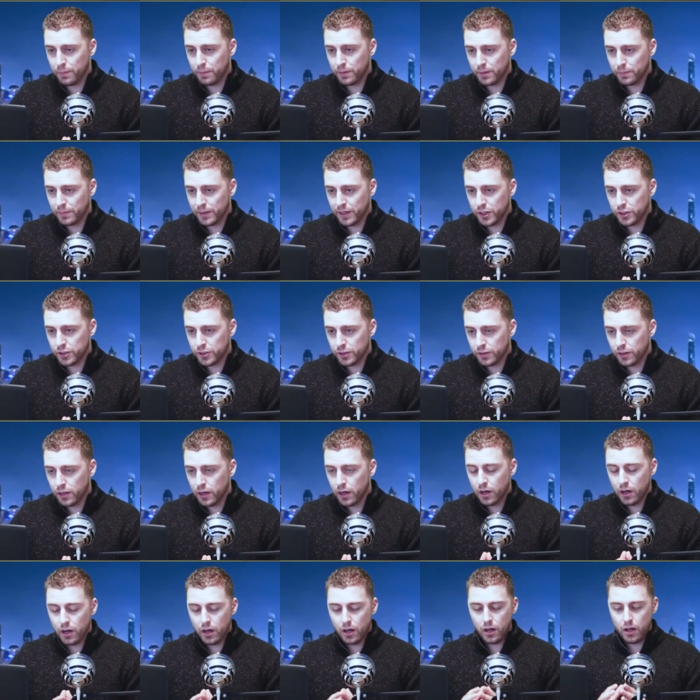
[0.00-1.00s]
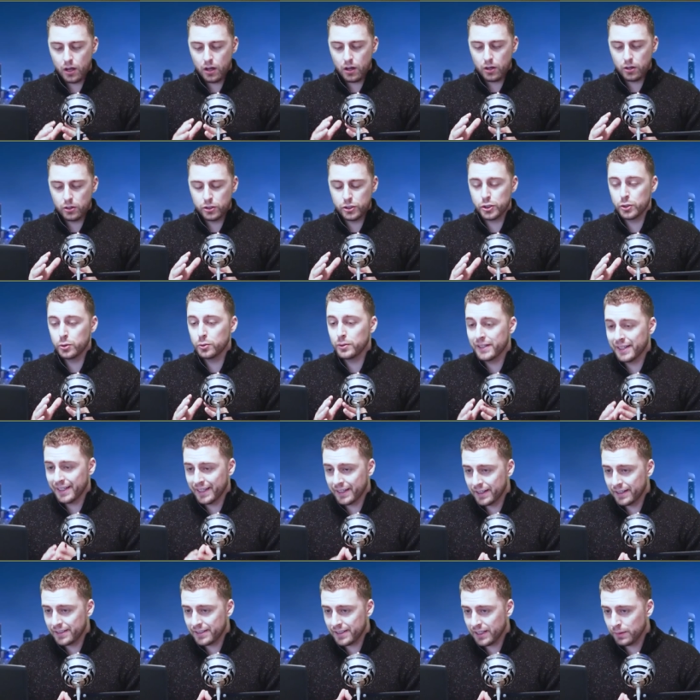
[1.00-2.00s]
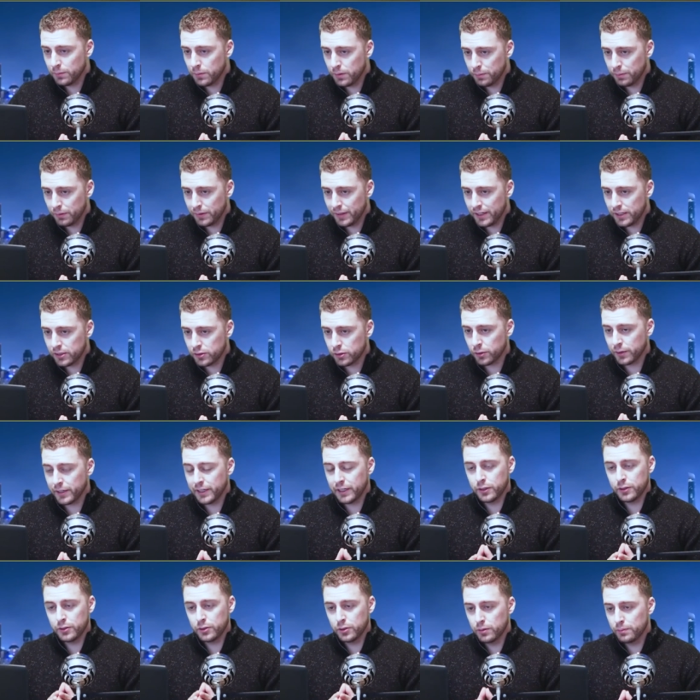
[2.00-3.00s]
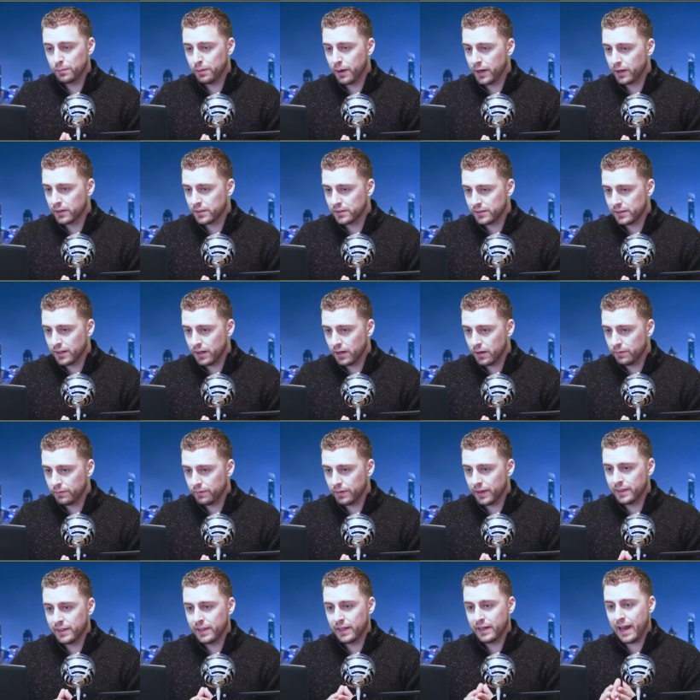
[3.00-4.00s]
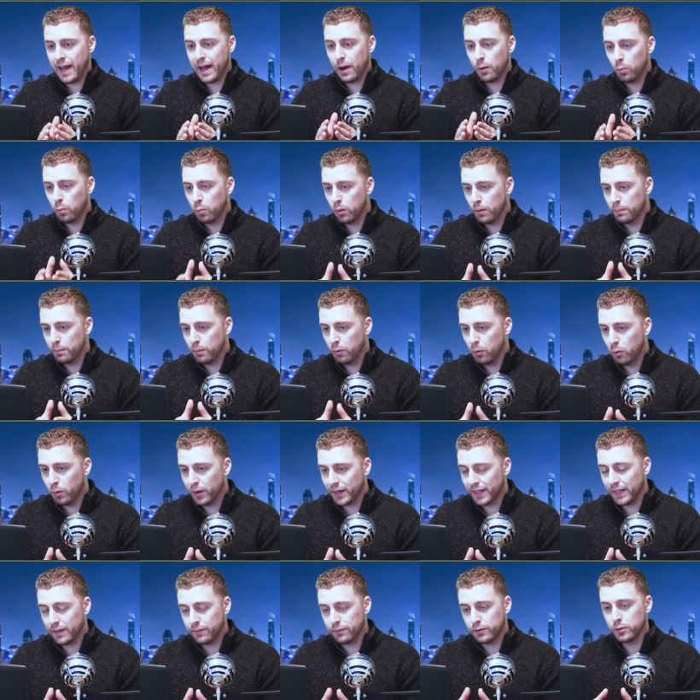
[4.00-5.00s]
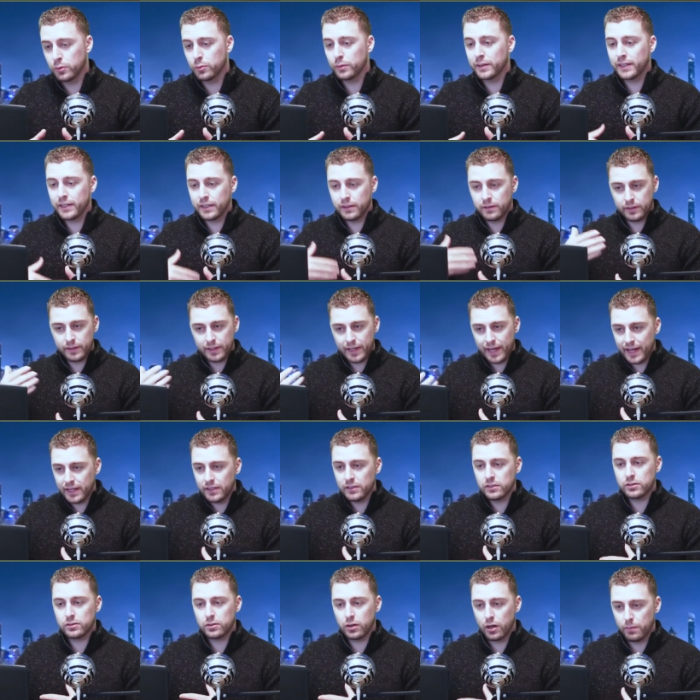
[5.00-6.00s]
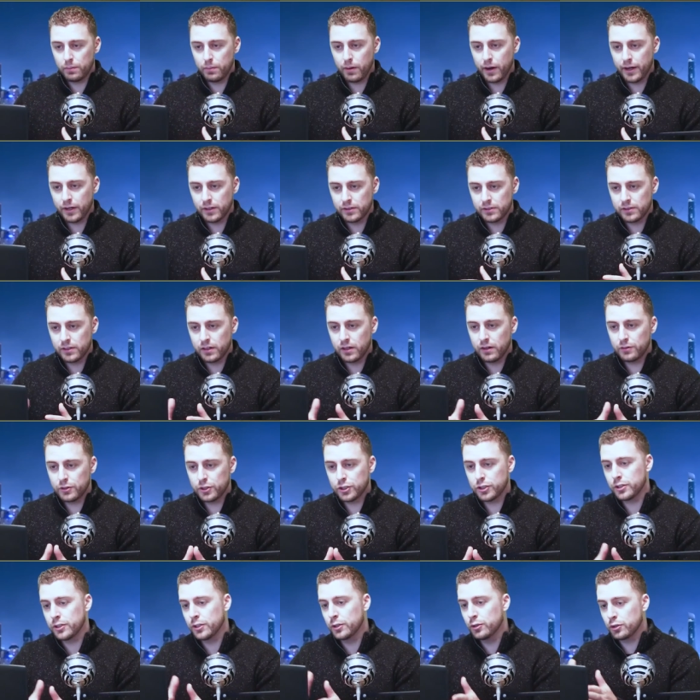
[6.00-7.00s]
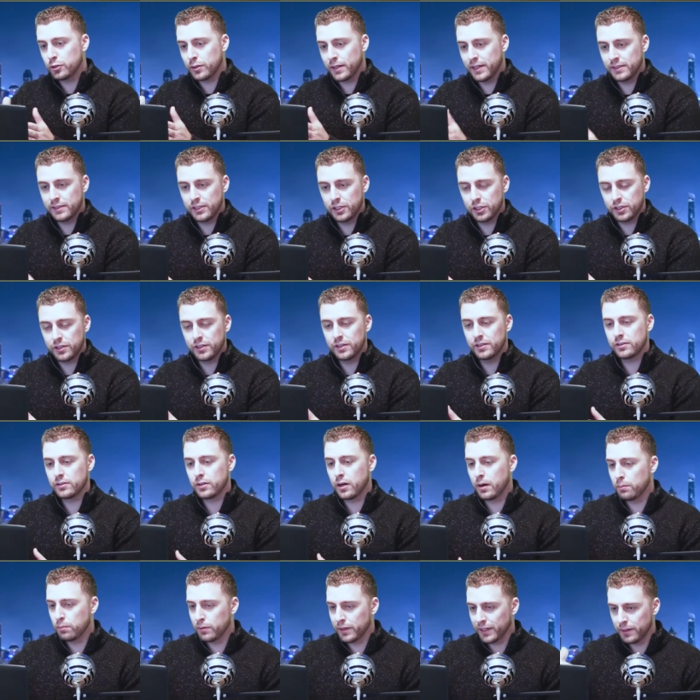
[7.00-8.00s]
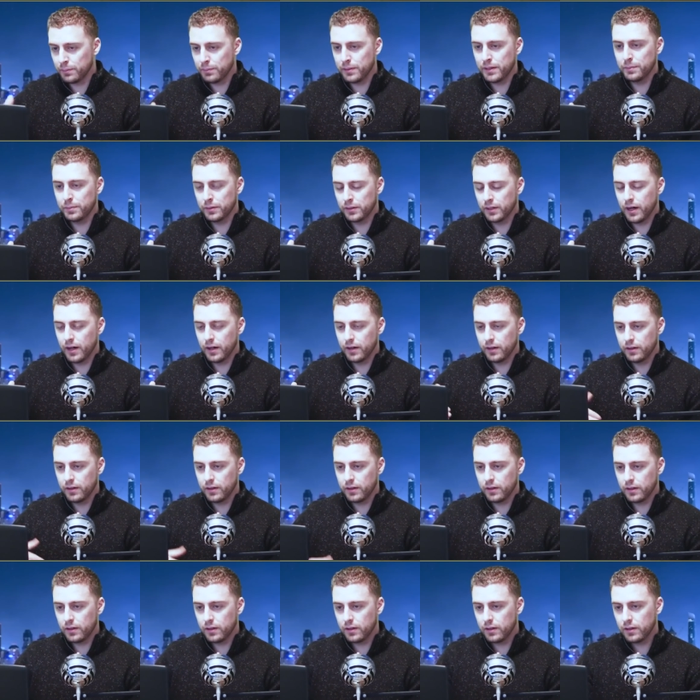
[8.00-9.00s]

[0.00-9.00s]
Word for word: property manager, do you need a team in place, or can you do it by yourself? And then at what point, if you can start by yourself, should you transition to start bringing people on?